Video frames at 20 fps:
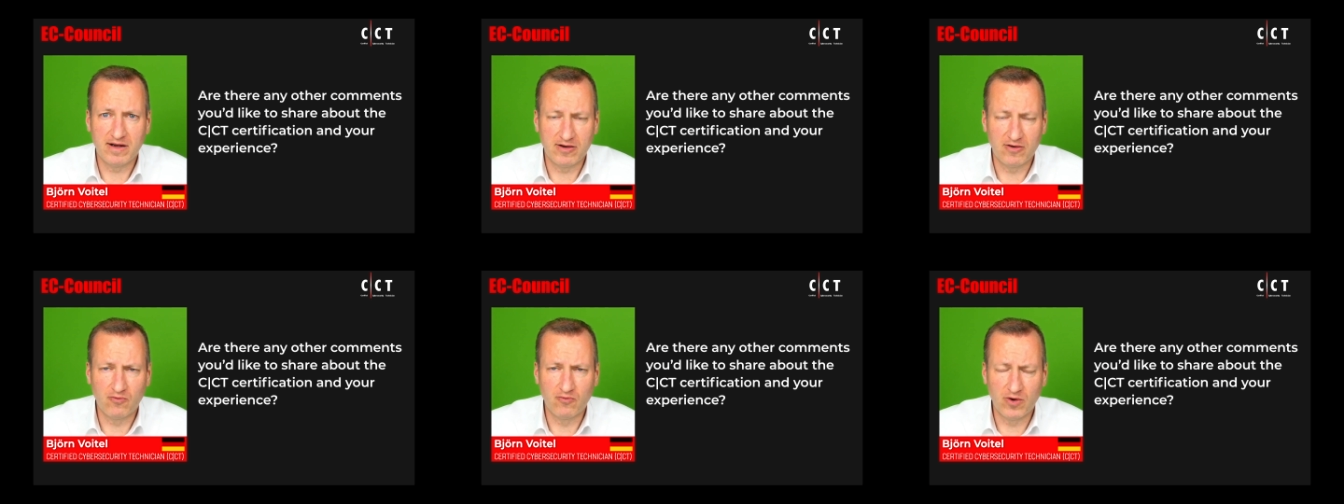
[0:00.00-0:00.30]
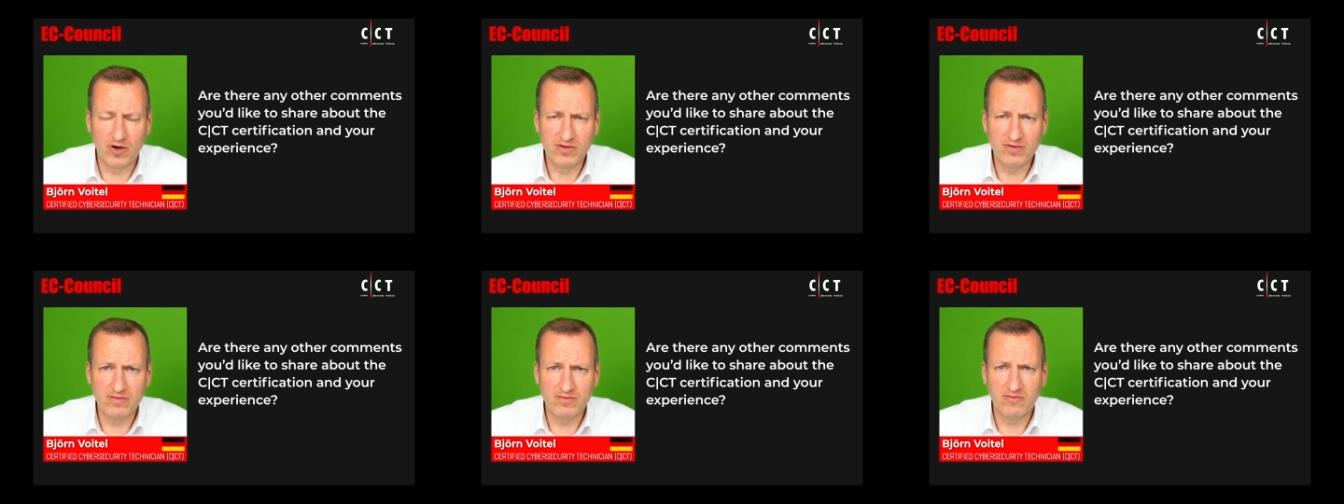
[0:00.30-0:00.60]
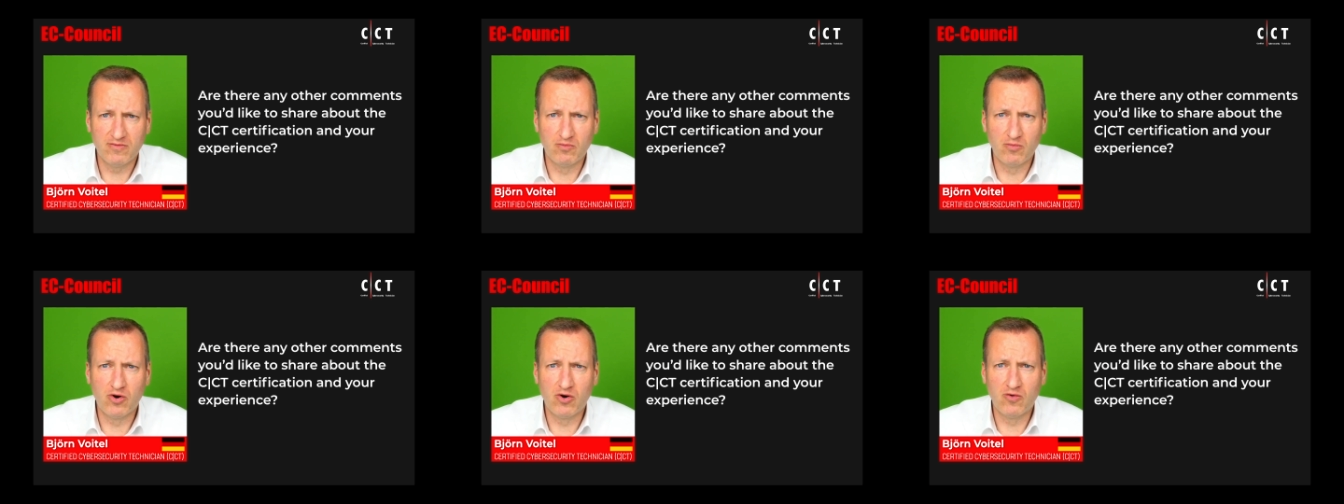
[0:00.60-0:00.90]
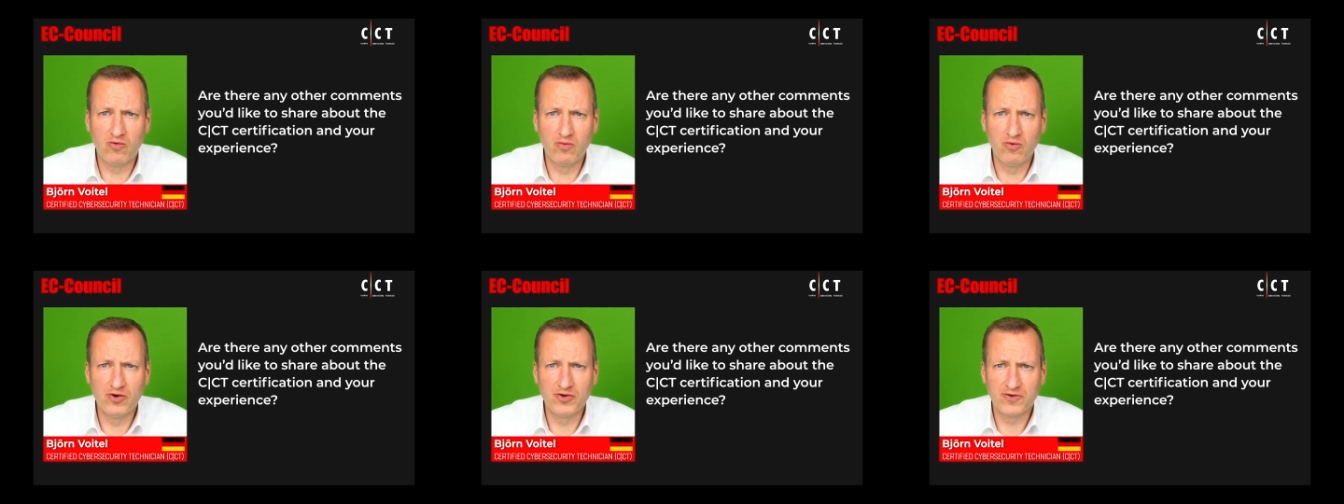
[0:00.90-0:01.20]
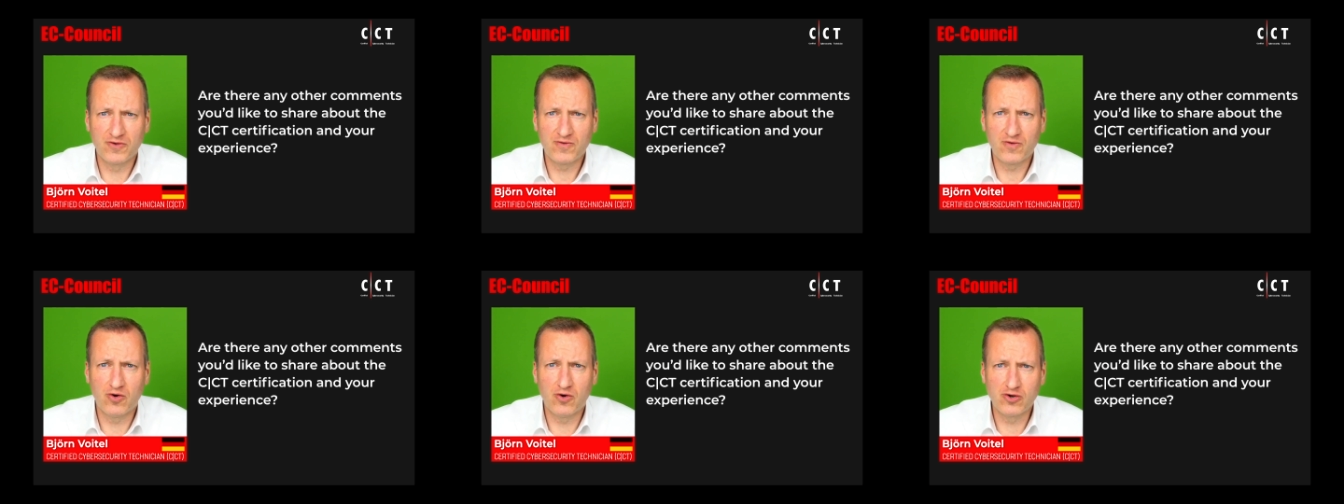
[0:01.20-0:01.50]
one more word
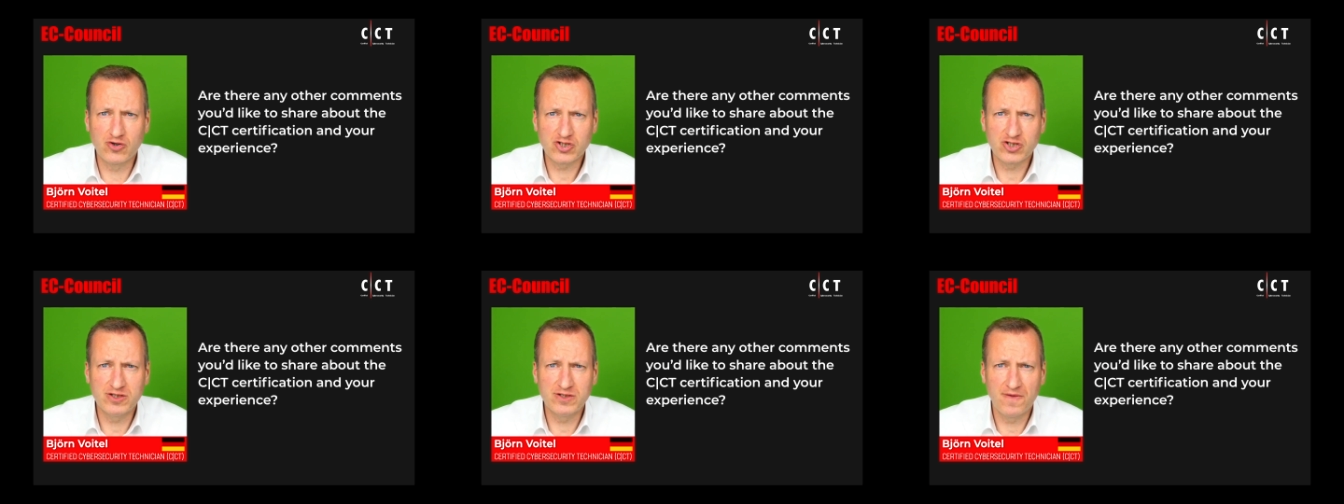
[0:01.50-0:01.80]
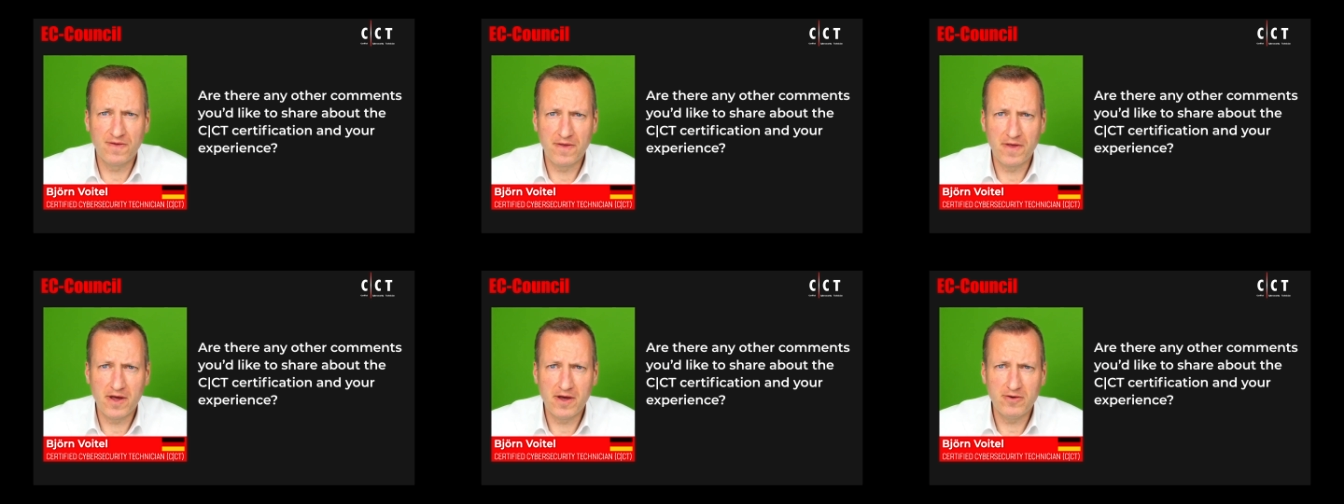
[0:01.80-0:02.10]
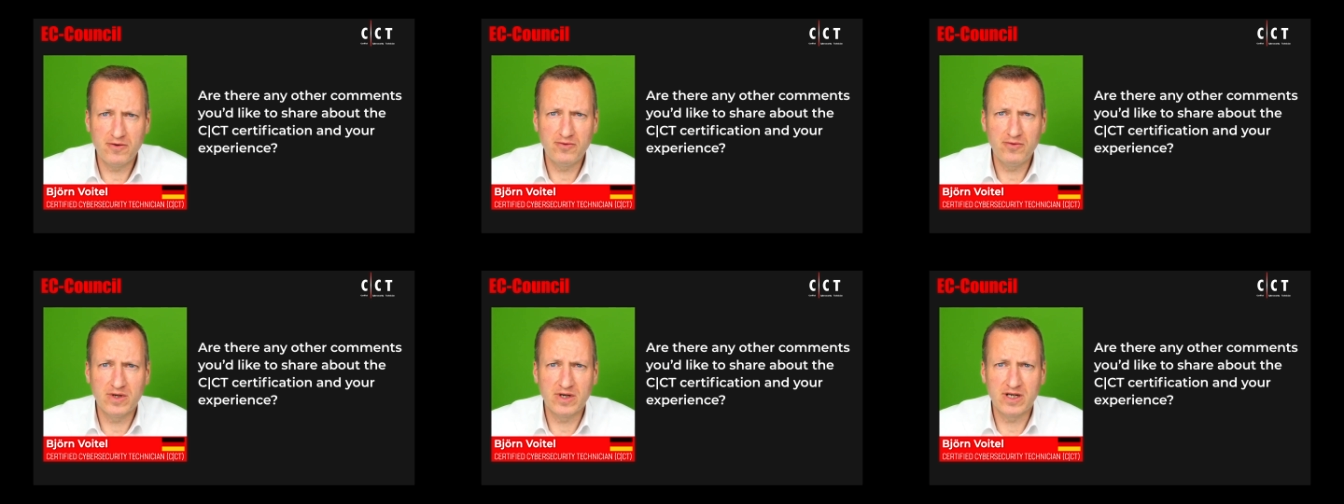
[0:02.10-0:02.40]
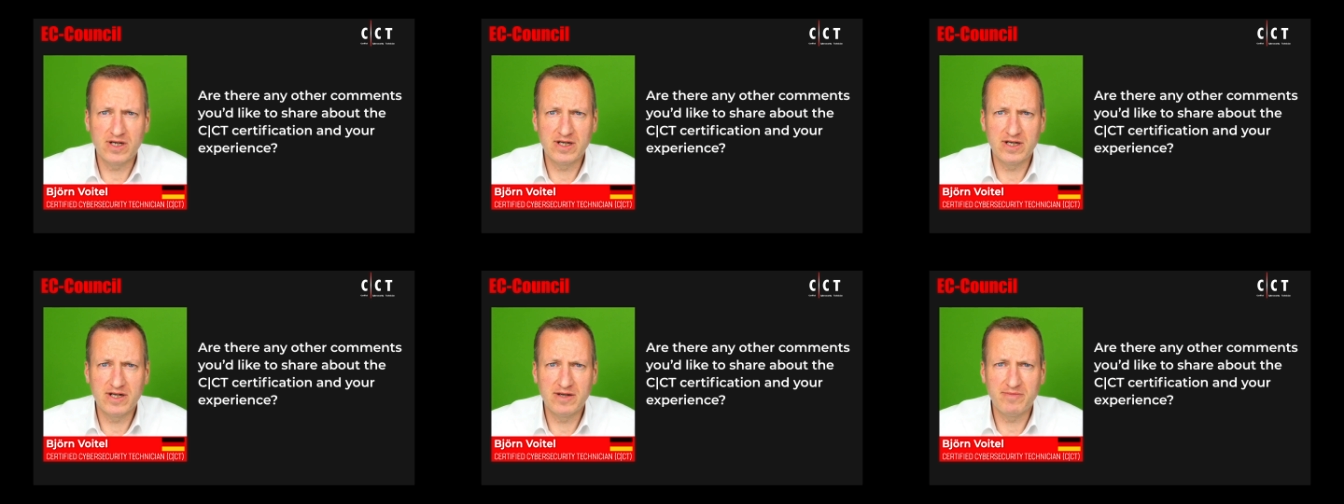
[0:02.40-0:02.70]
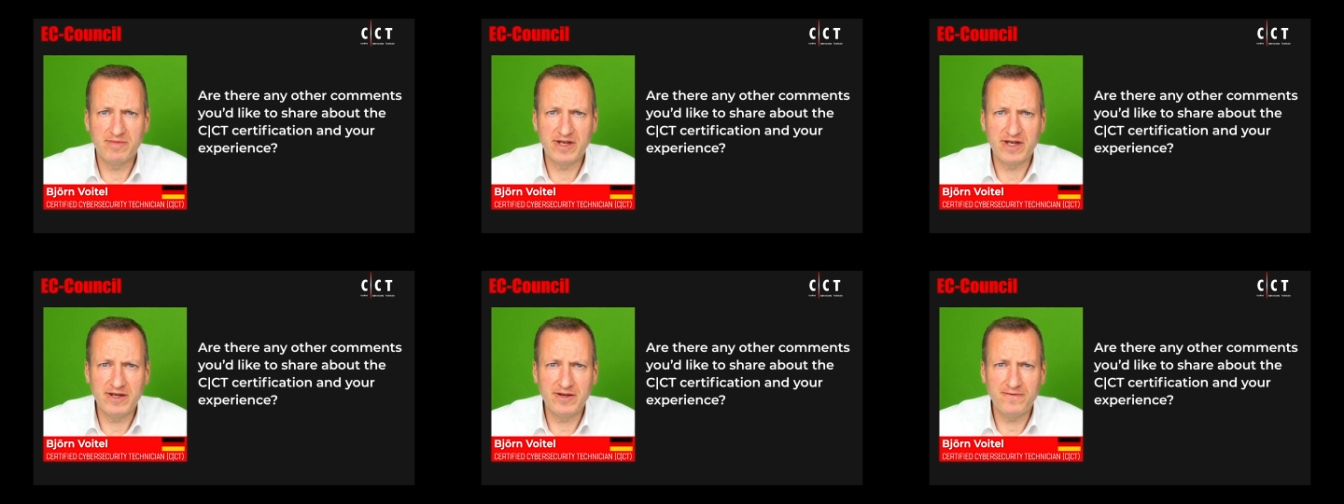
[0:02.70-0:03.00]
of caution though um,
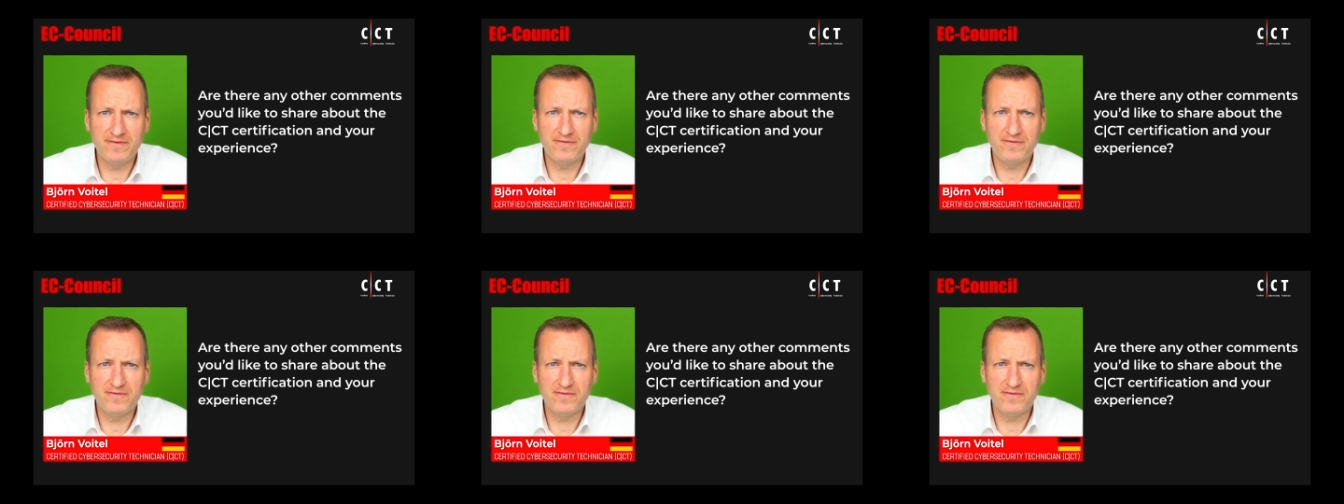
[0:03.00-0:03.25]
if